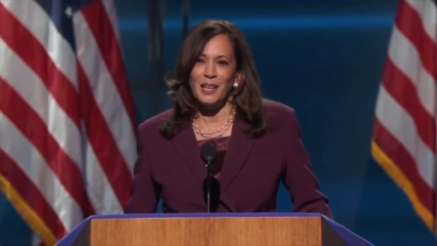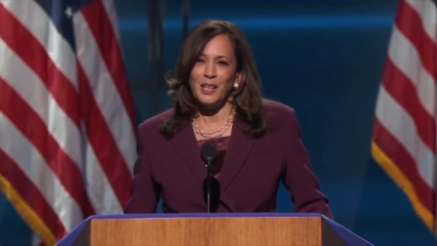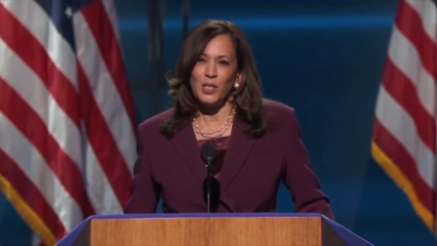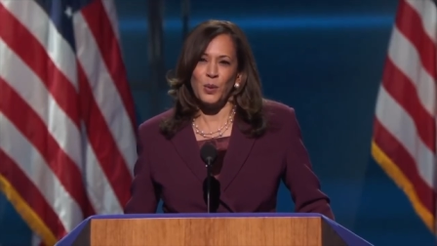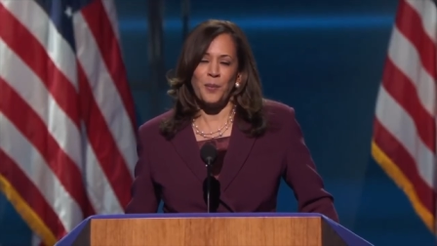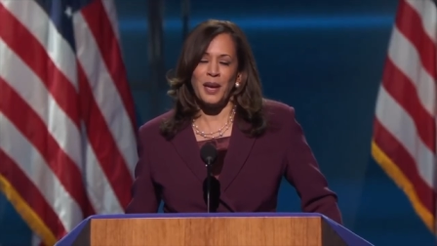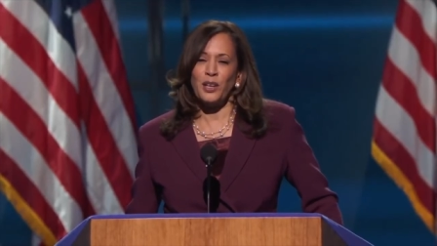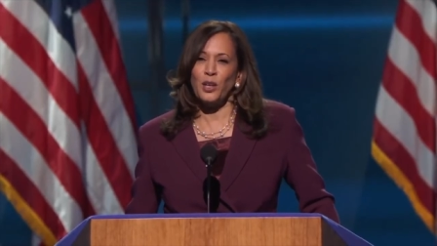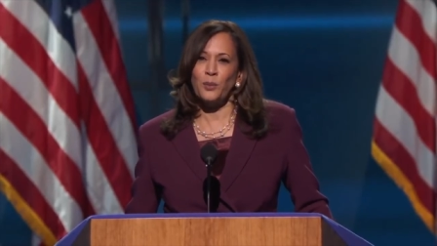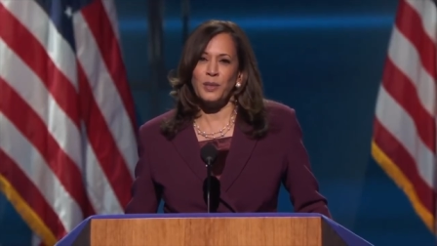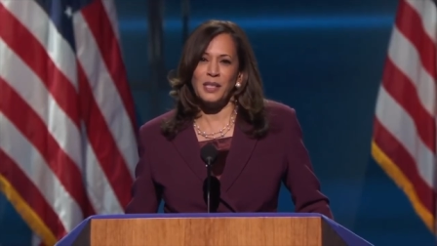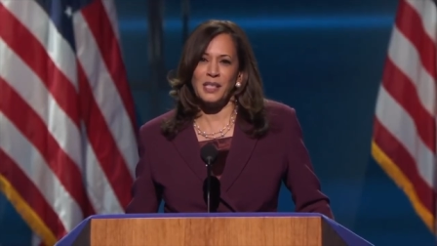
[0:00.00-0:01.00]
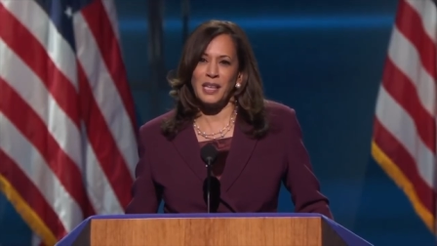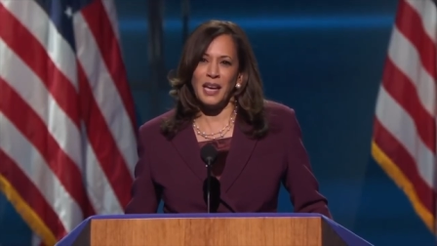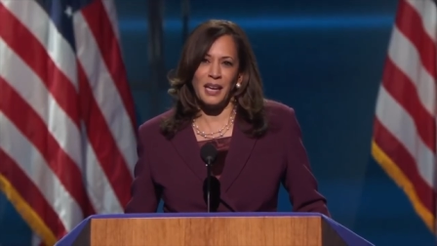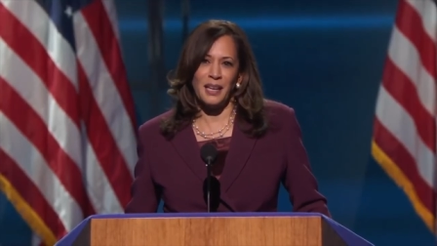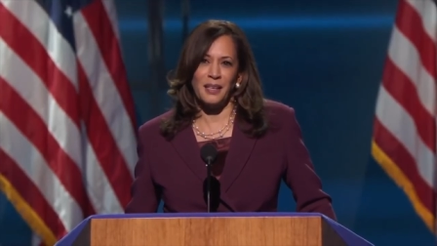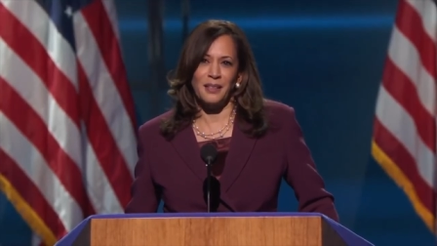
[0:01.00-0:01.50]
So make no
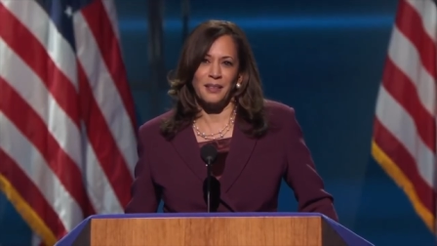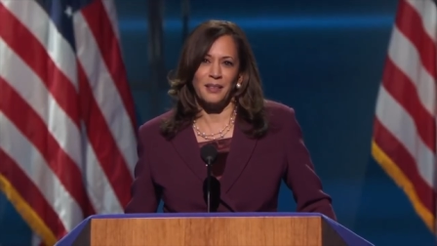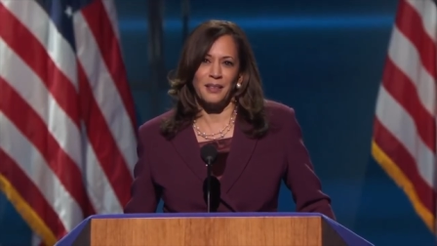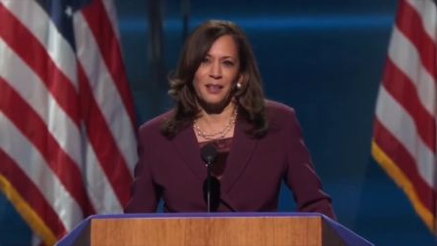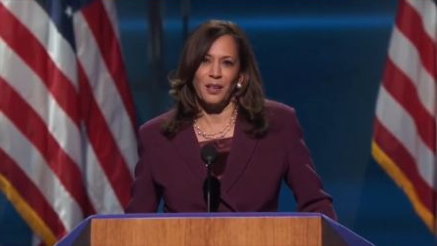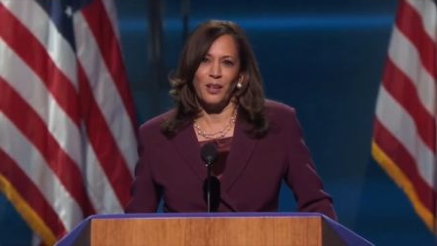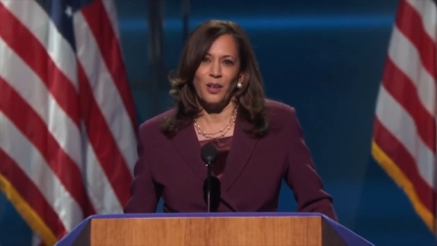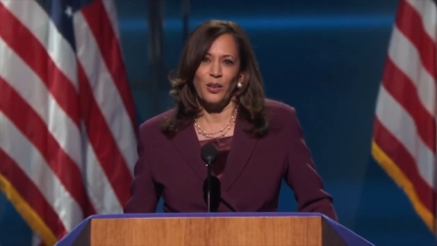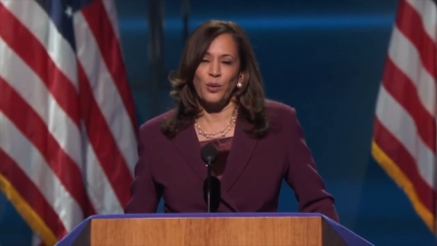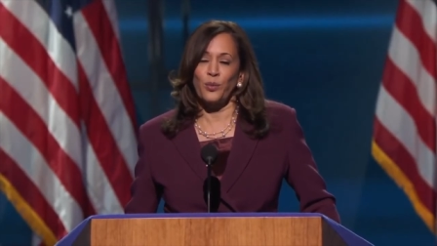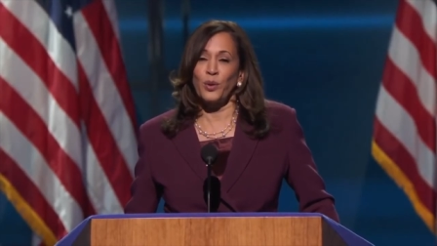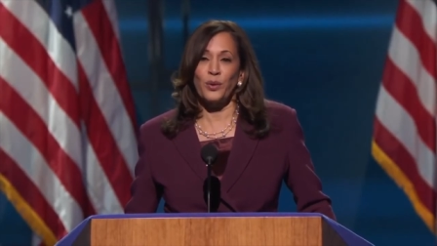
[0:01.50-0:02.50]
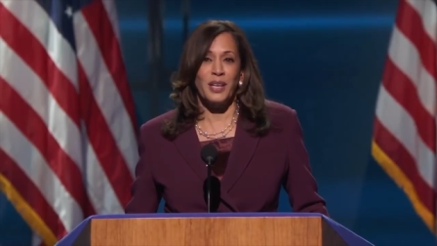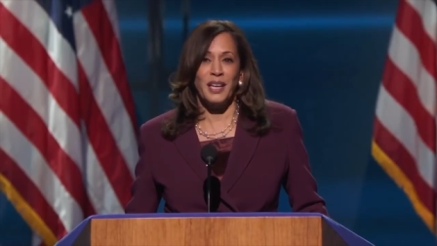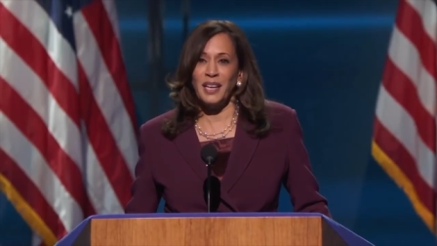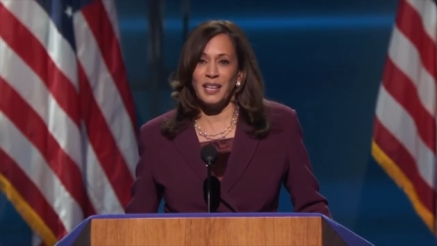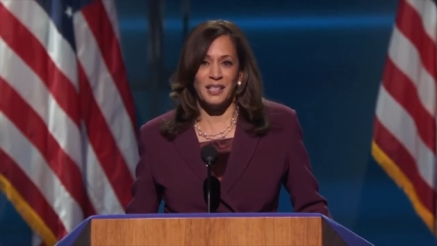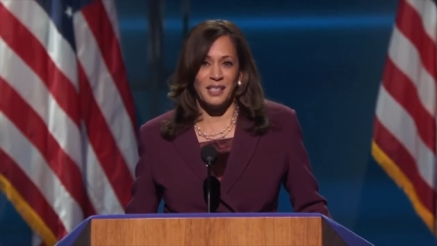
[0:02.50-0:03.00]
mistake, the road
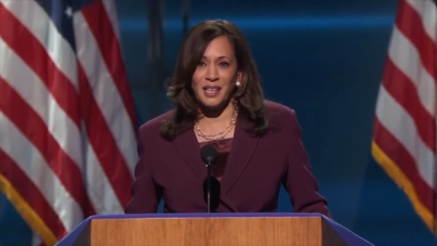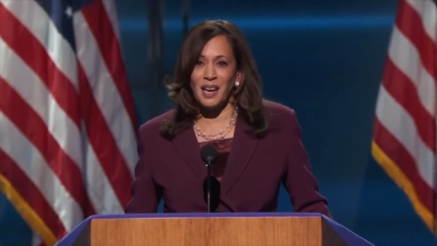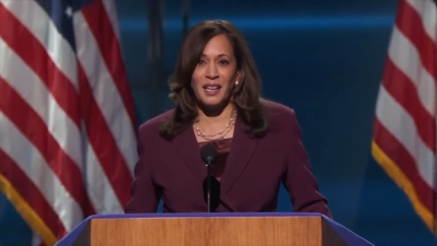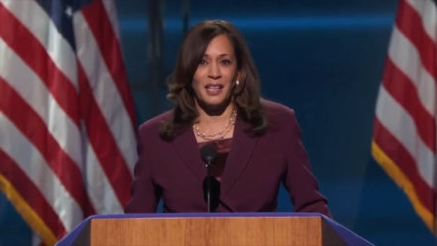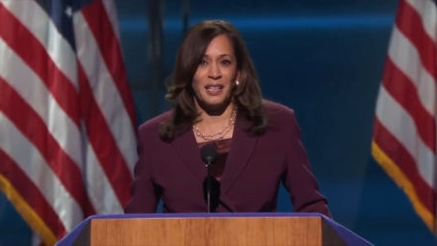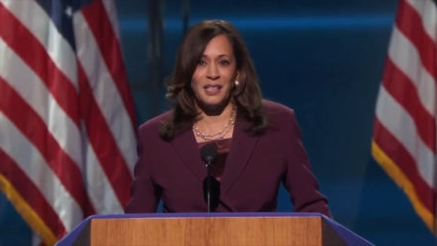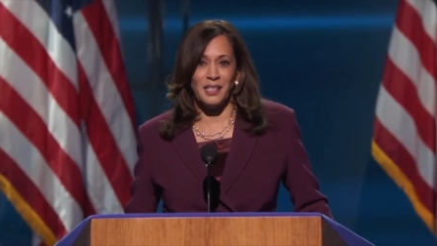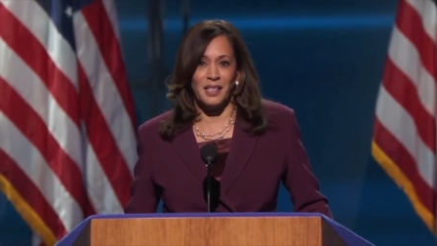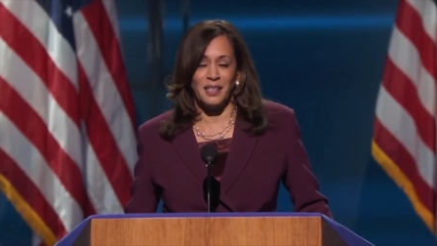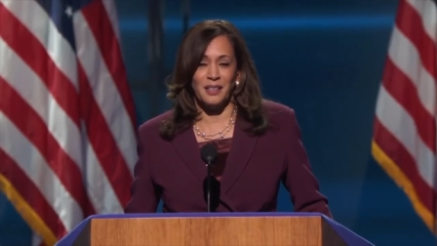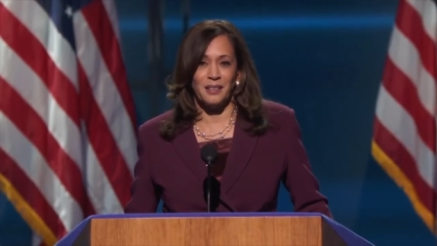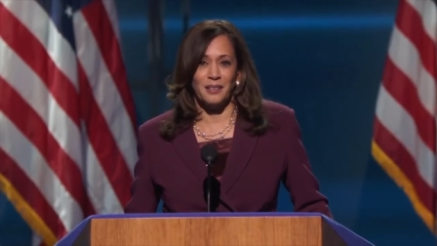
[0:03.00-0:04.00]
ahead is not easy.